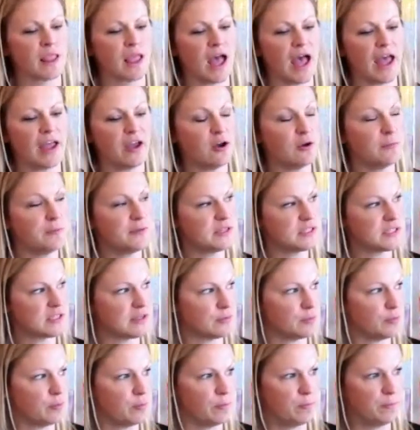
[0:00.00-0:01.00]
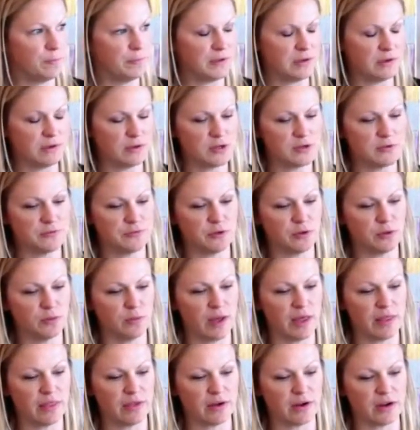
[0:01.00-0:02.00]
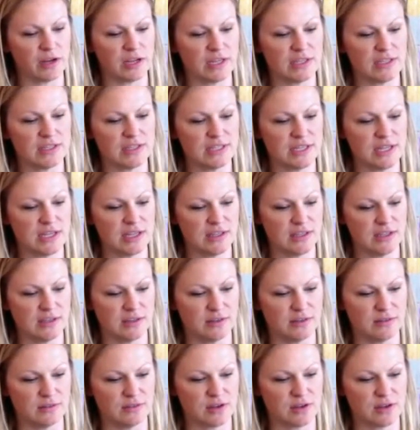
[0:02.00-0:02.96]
I hope this beautiful weather continues